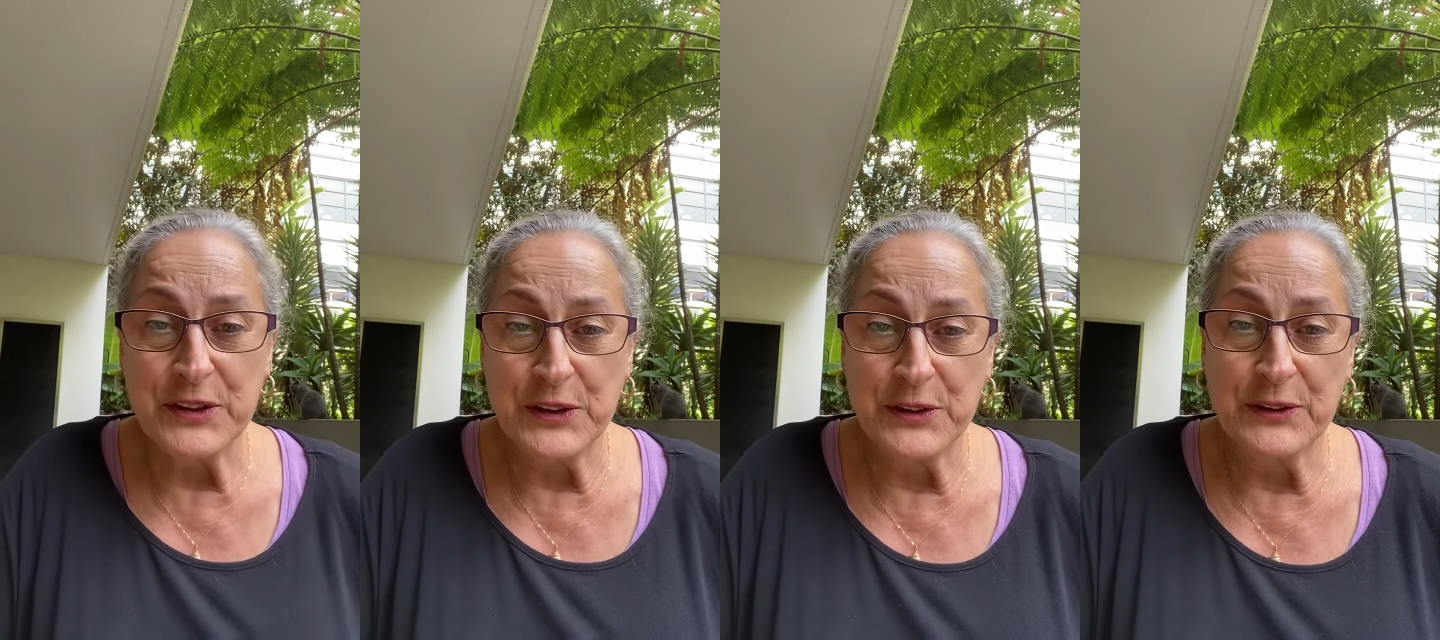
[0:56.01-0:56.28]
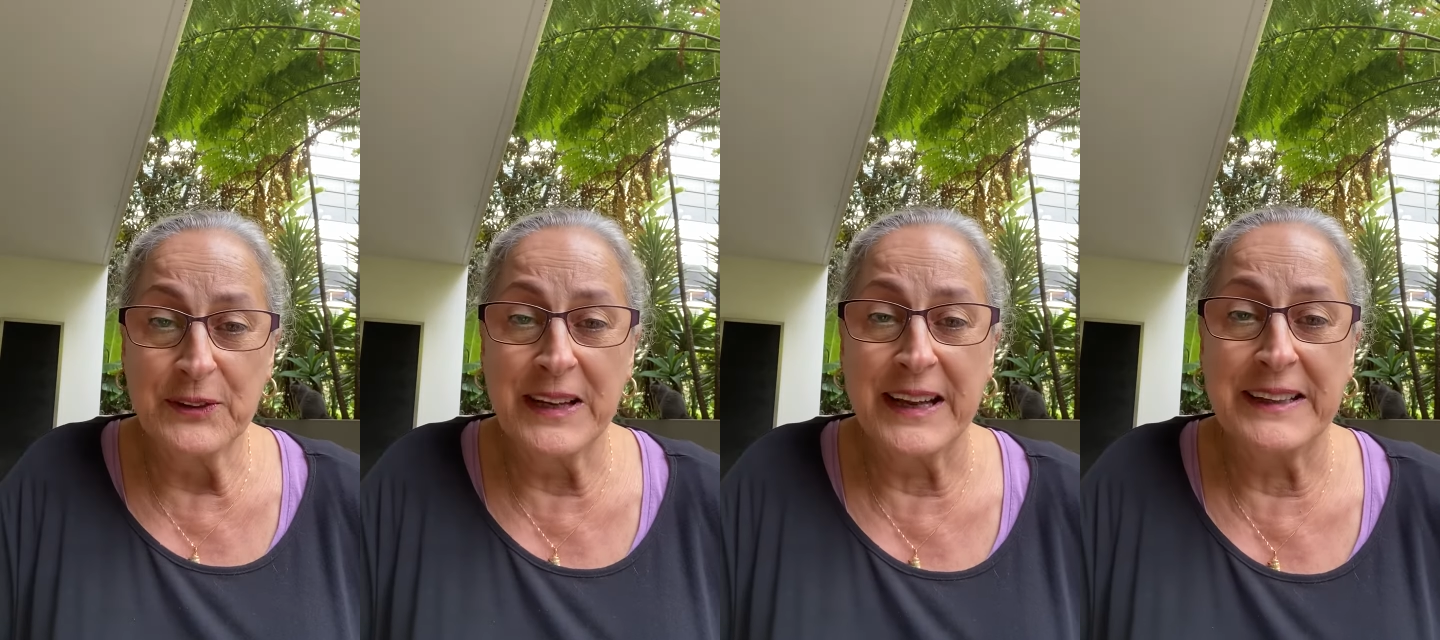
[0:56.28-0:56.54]

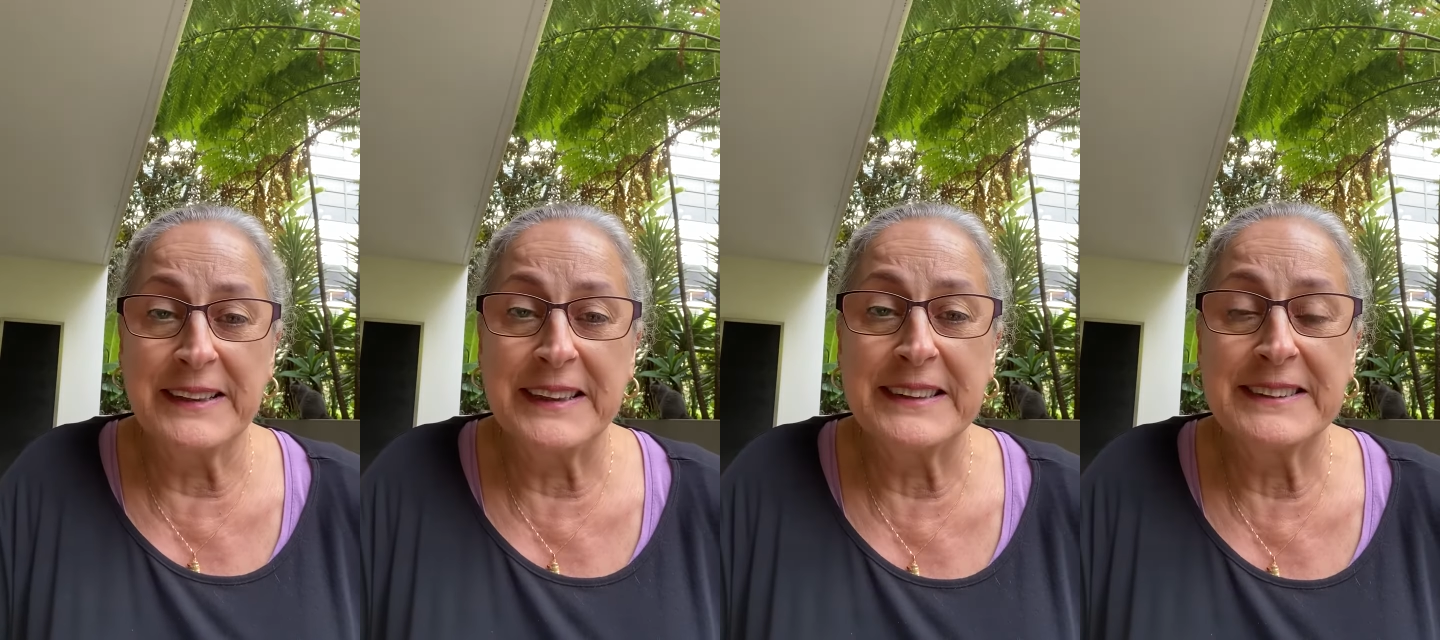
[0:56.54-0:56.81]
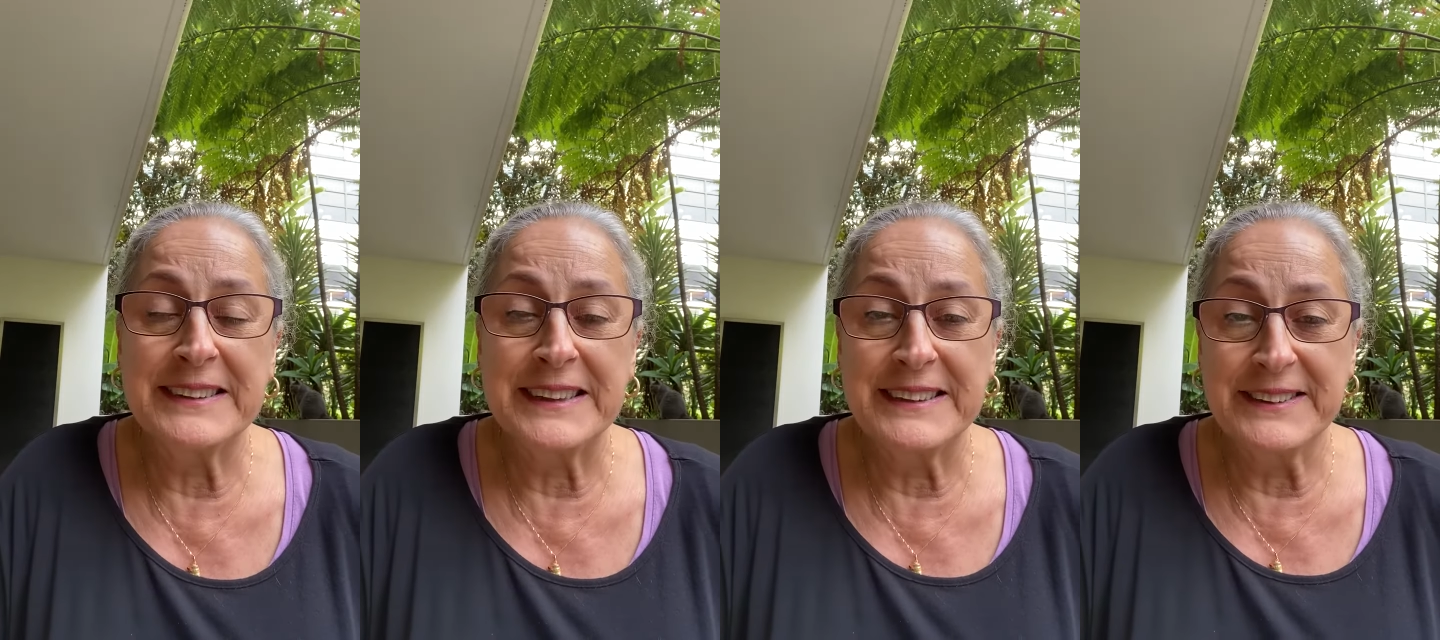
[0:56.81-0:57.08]
you
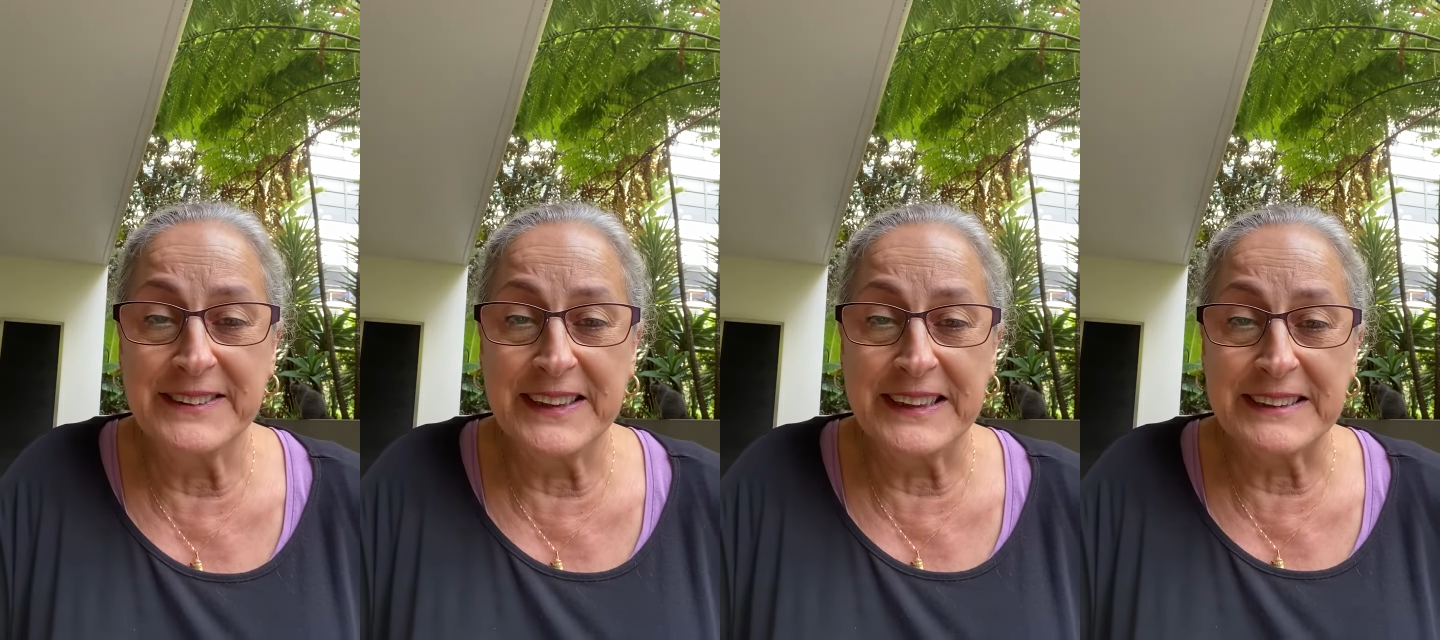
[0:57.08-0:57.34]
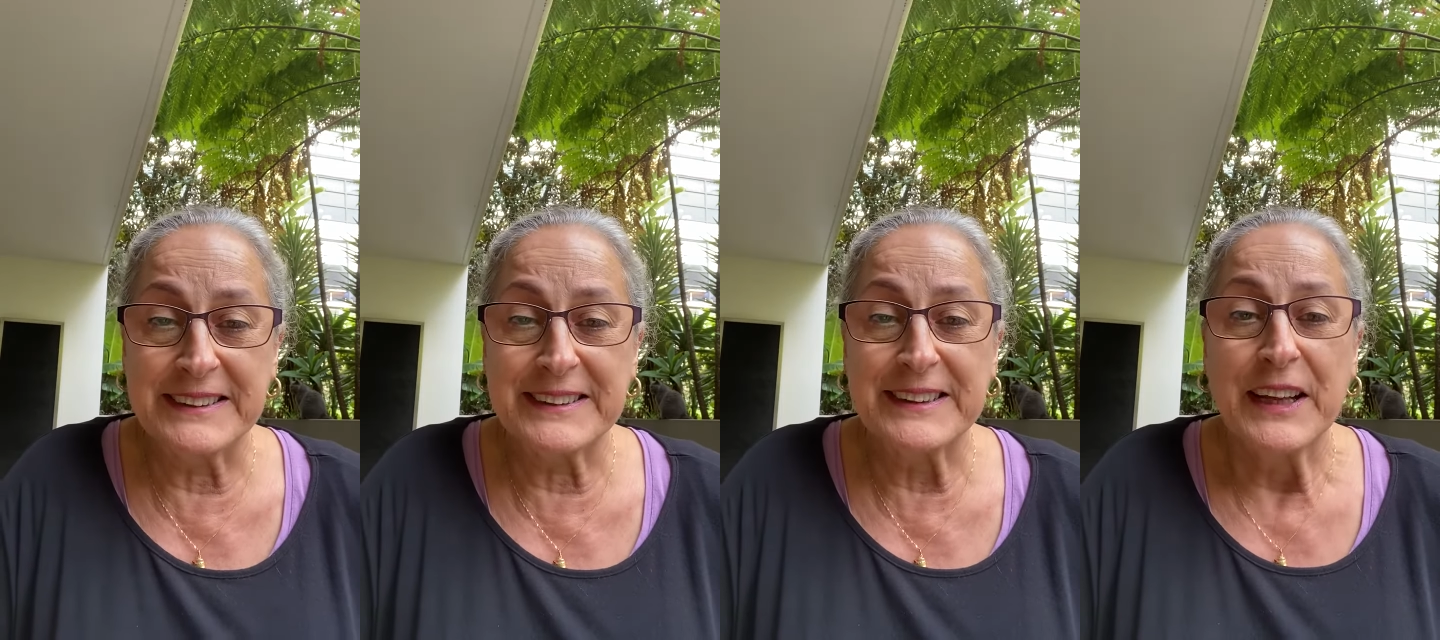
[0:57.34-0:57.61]
ladies is
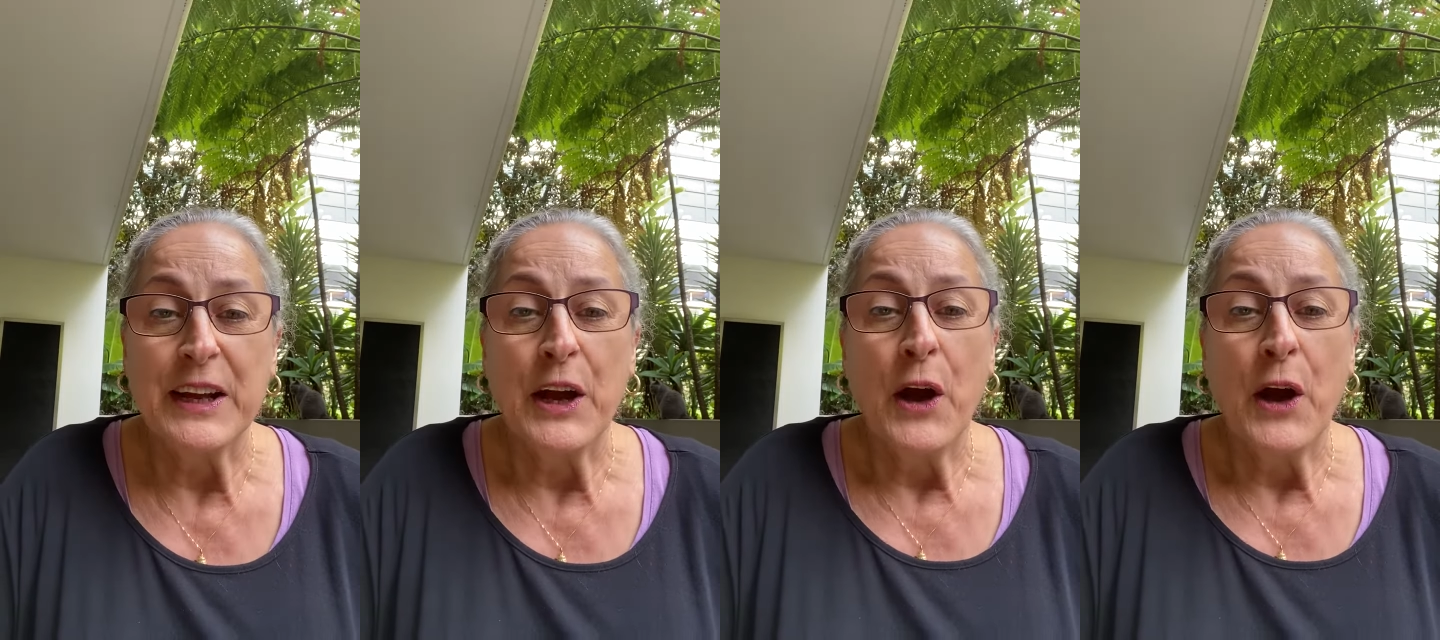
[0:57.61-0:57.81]
this: